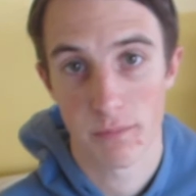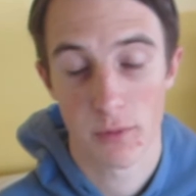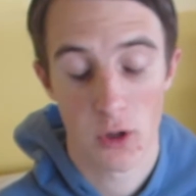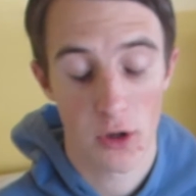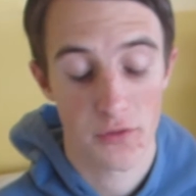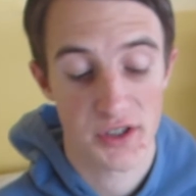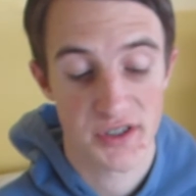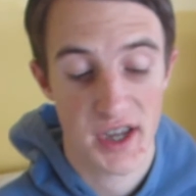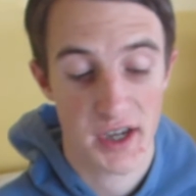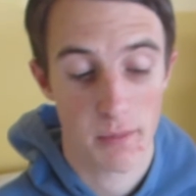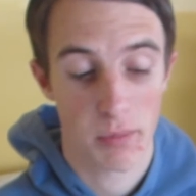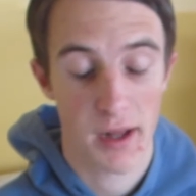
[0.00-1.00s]
lot of the
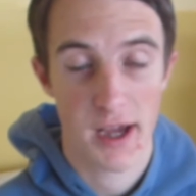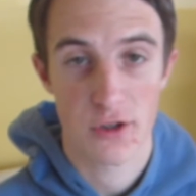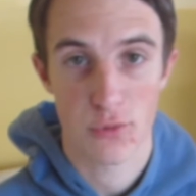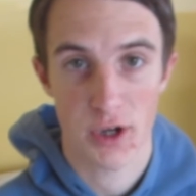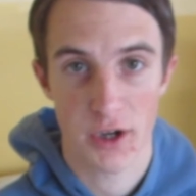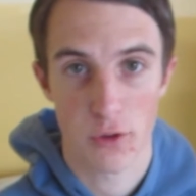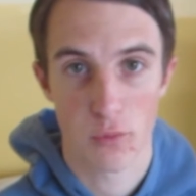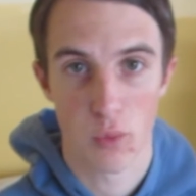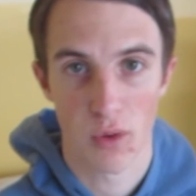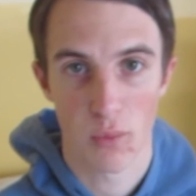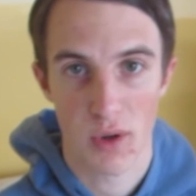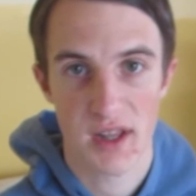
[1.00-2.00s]
second players will get a good
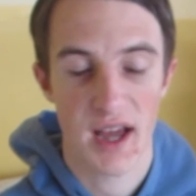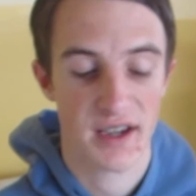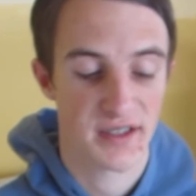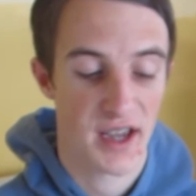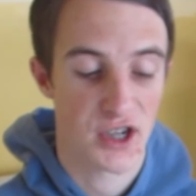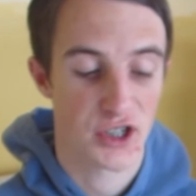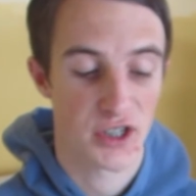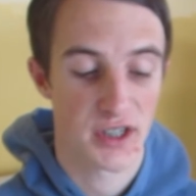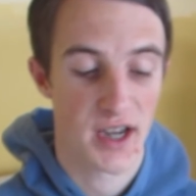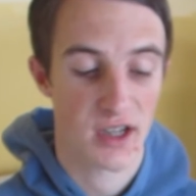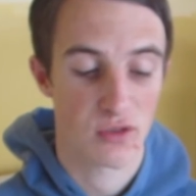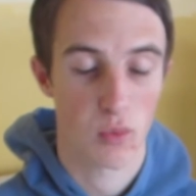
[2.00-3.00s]
relaxation
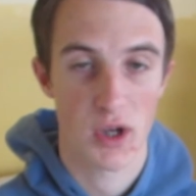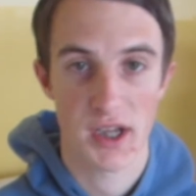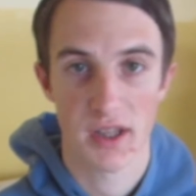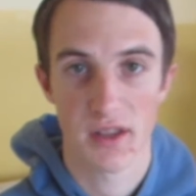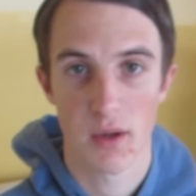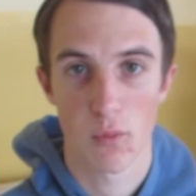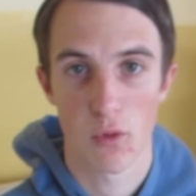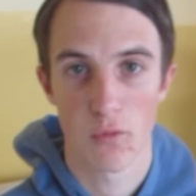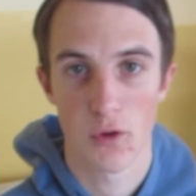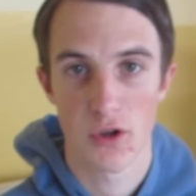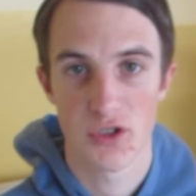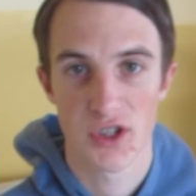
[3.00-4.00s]
next week, and then we'll
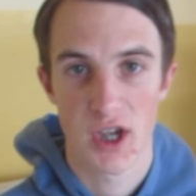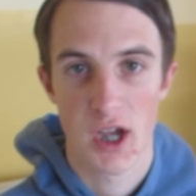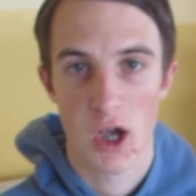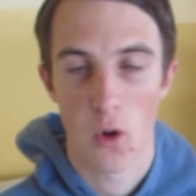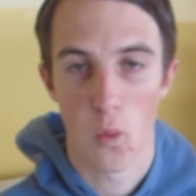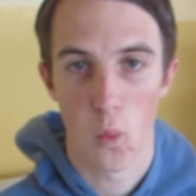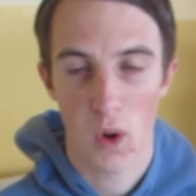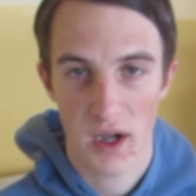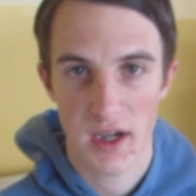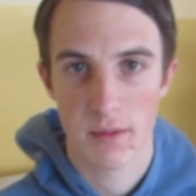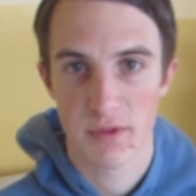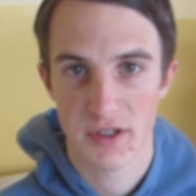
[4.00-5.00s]
verse
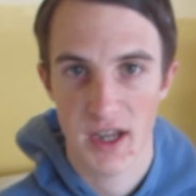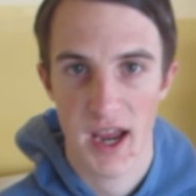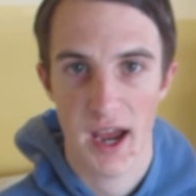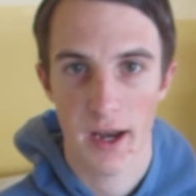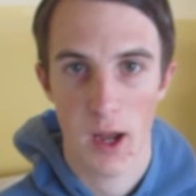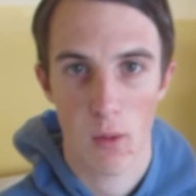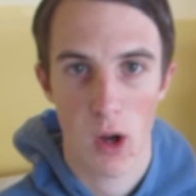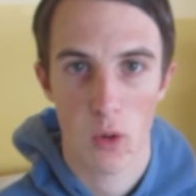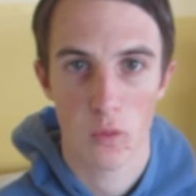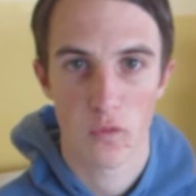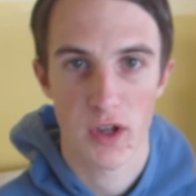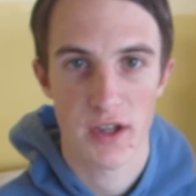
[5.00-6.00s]
Williamstown, our
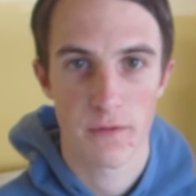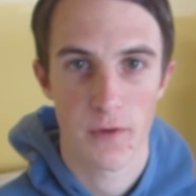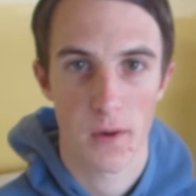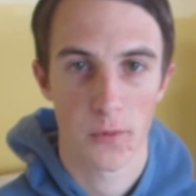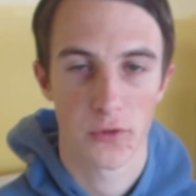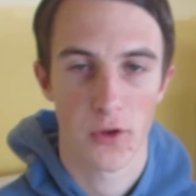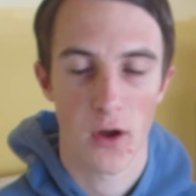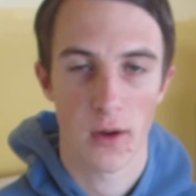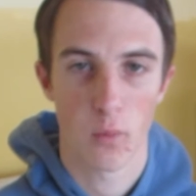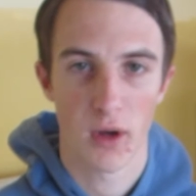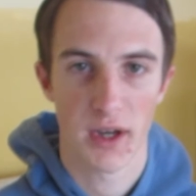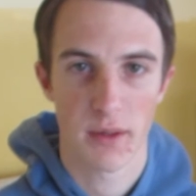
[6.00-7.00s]
old VFL
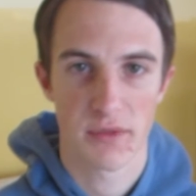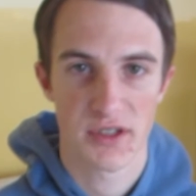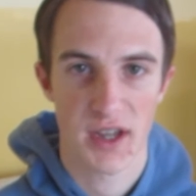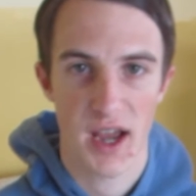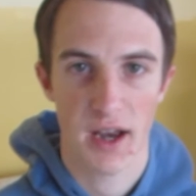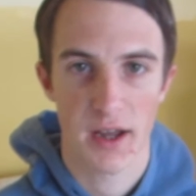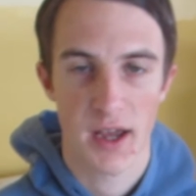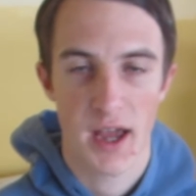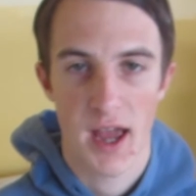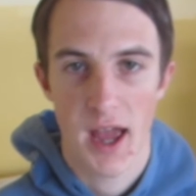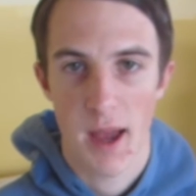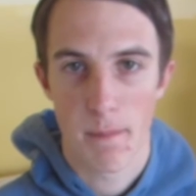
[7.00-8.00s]
side, Williamstown,
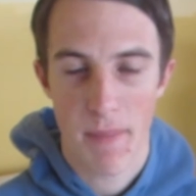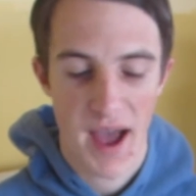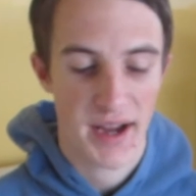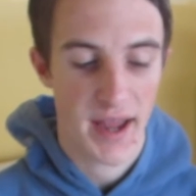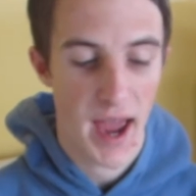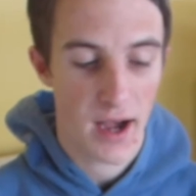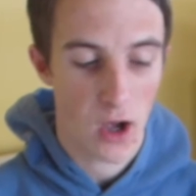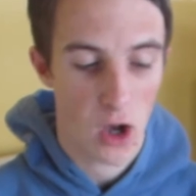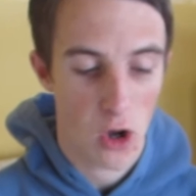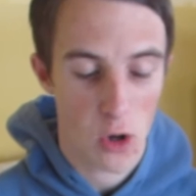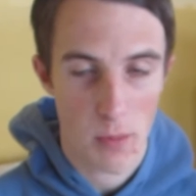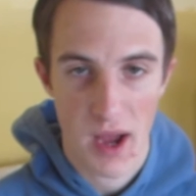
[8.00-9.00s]
back at
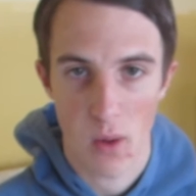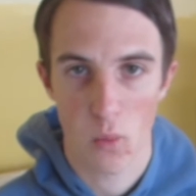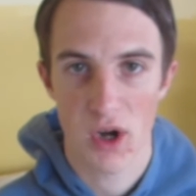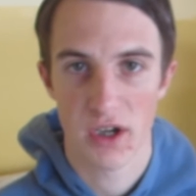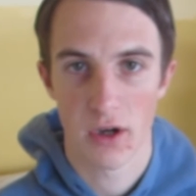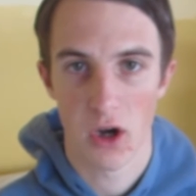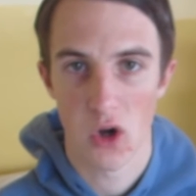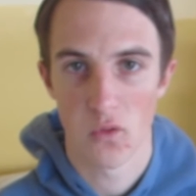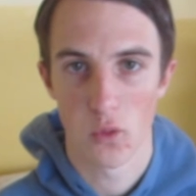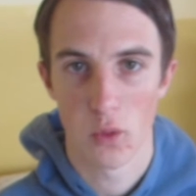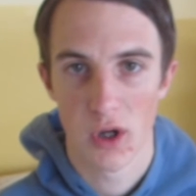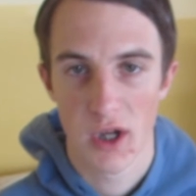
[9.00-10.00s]
home at Whitten
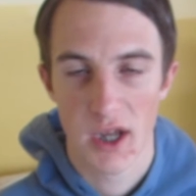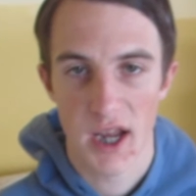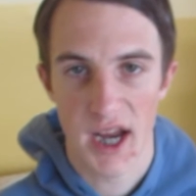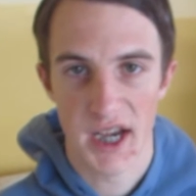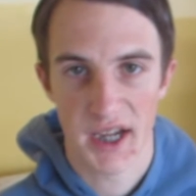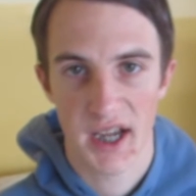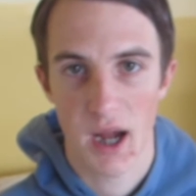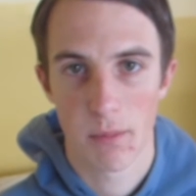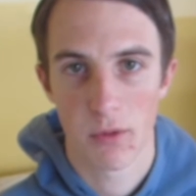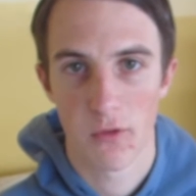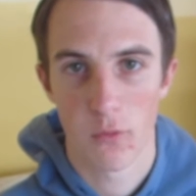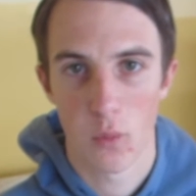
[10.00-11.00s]
Oval in a
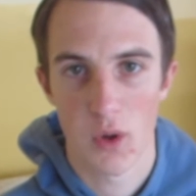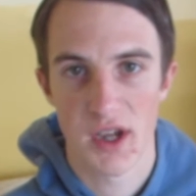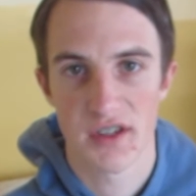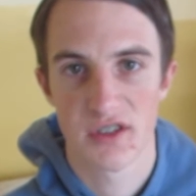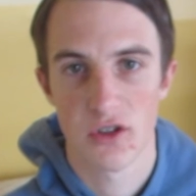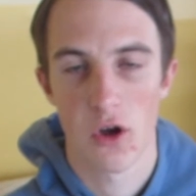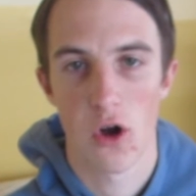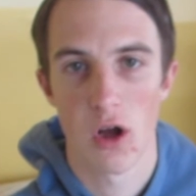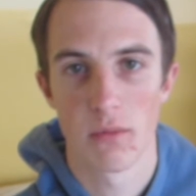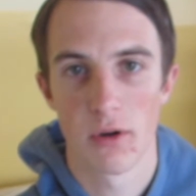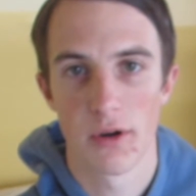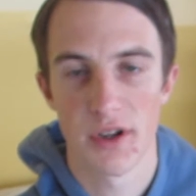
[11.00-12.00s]
couple of weeks'
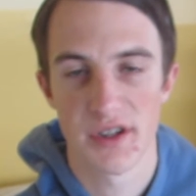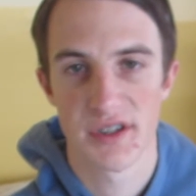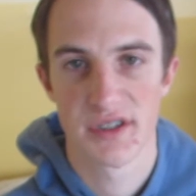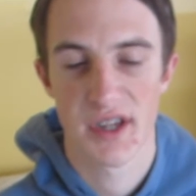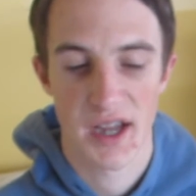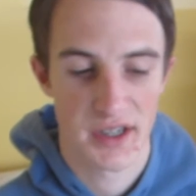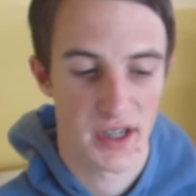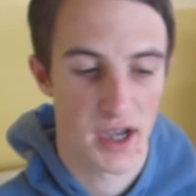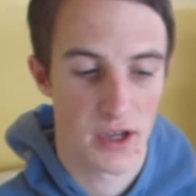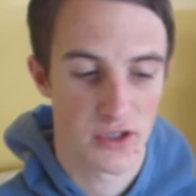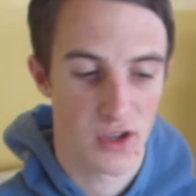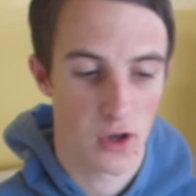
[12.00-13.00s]
time on a
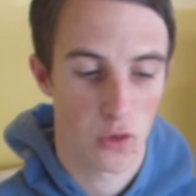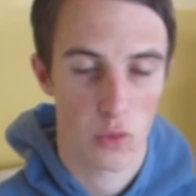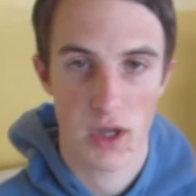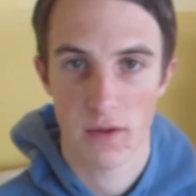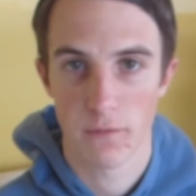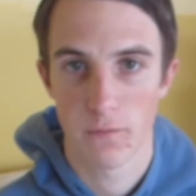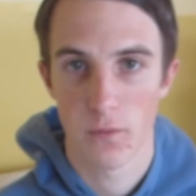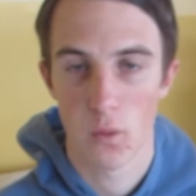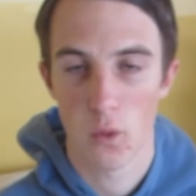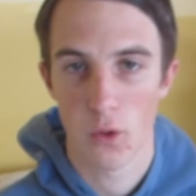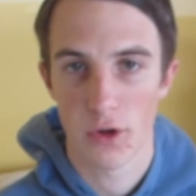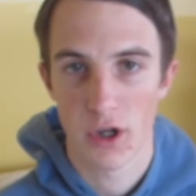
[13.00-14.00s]
Sunday. So looking
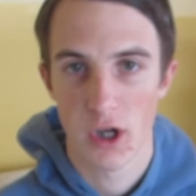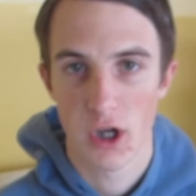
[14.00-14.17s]
forward